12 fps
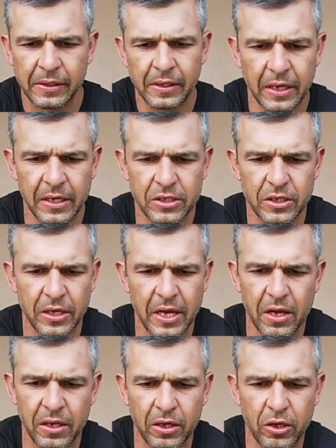Okay, so
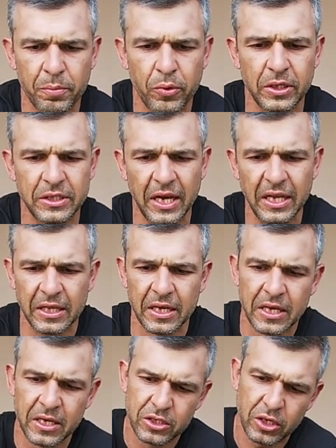now you can pull it tight.
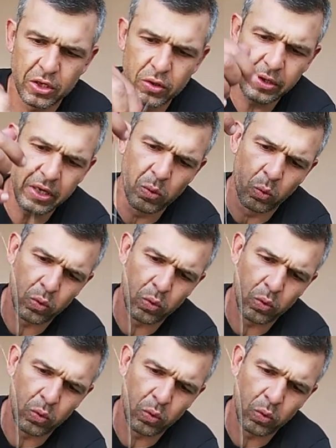So the hook in the